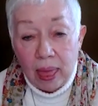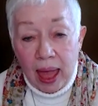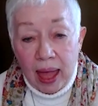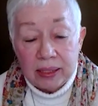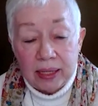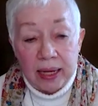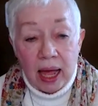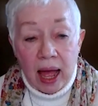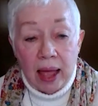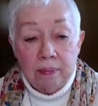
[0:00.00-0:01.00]
And
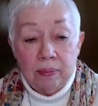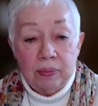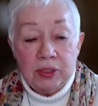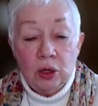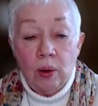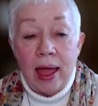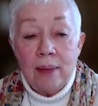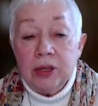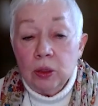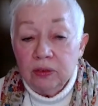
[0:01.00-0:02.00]
I'm so
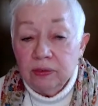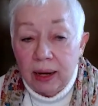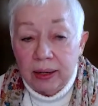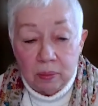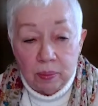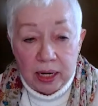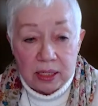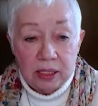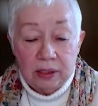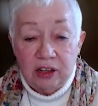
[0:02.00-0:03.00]
happy you invited me
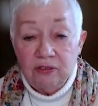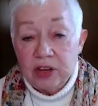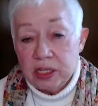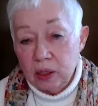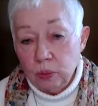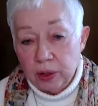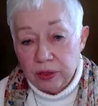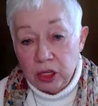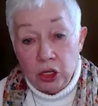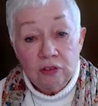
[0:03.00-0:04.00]
to visit with
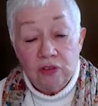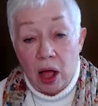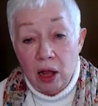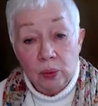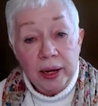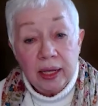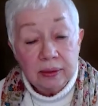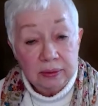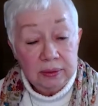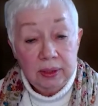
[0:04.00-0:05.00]
your following.
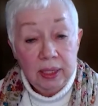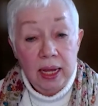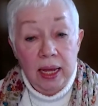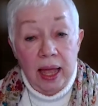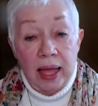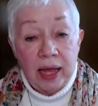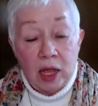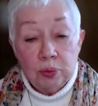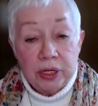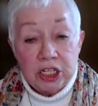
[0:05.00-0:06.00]
And I
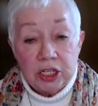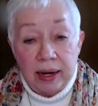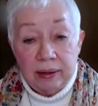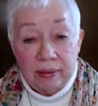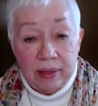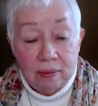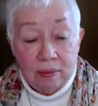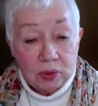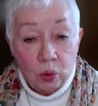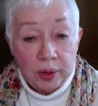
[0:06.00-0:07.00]
appreciate
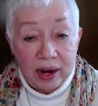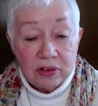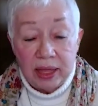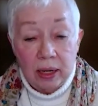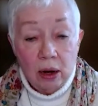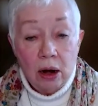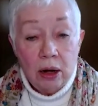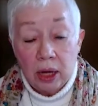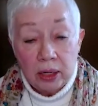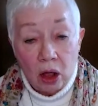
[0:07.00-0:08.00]
them wherever they
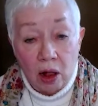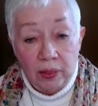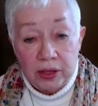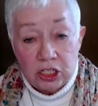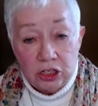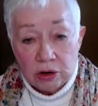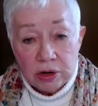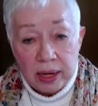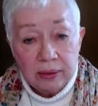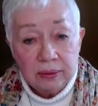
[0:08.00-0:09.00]
are on all this
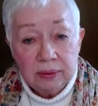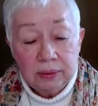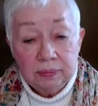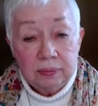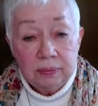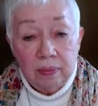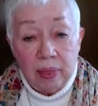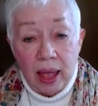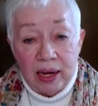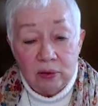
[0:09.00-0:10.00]
journey.
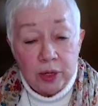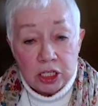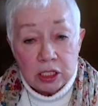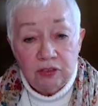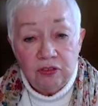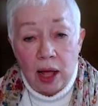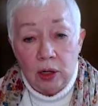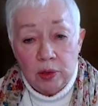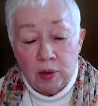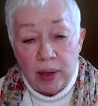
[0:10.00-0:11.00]
And if we just
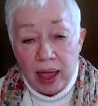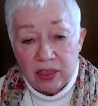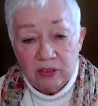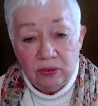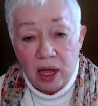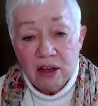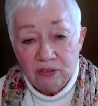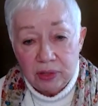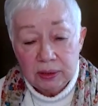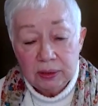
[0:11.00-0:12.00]
follow the path of love,
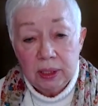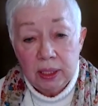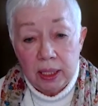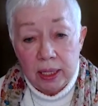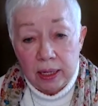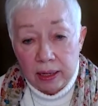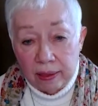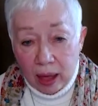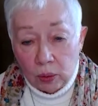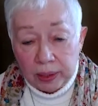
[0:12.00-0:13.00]

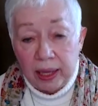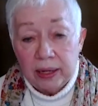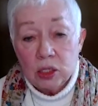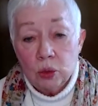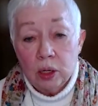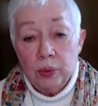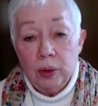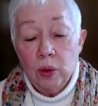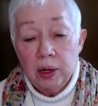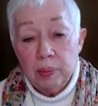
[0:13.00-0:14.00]
that will get us where we
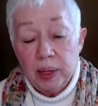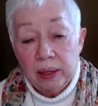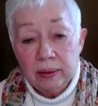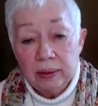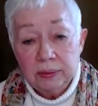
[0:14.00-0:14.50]
want to be.